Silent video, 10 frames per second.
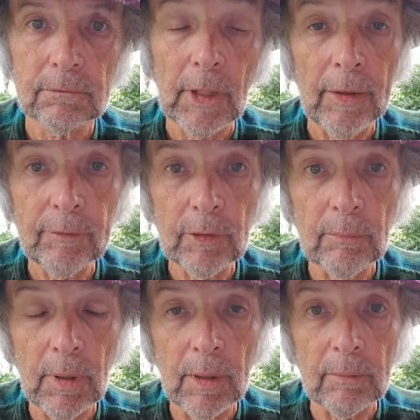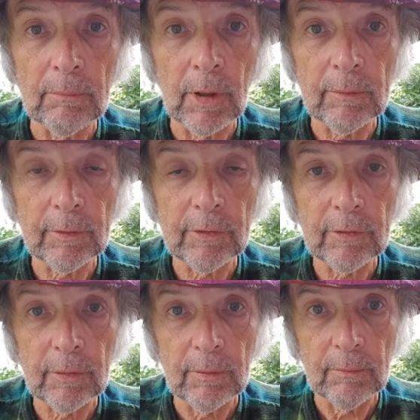After my marvelous
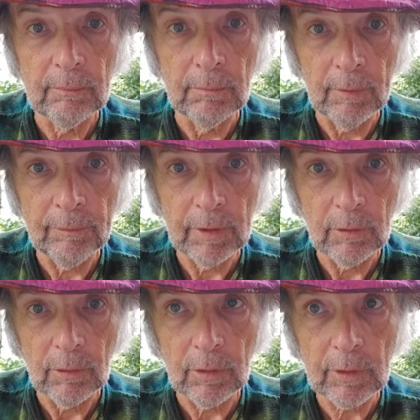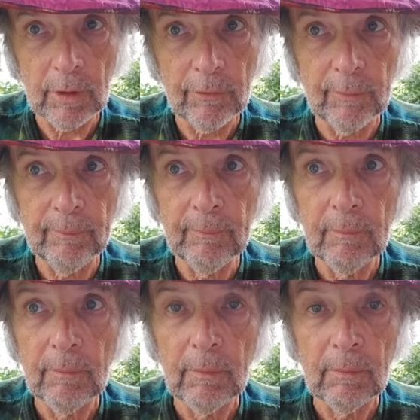muffin orgasm,
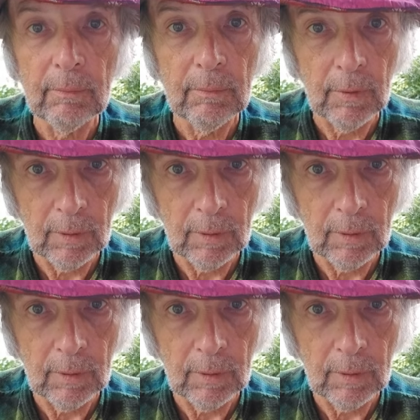I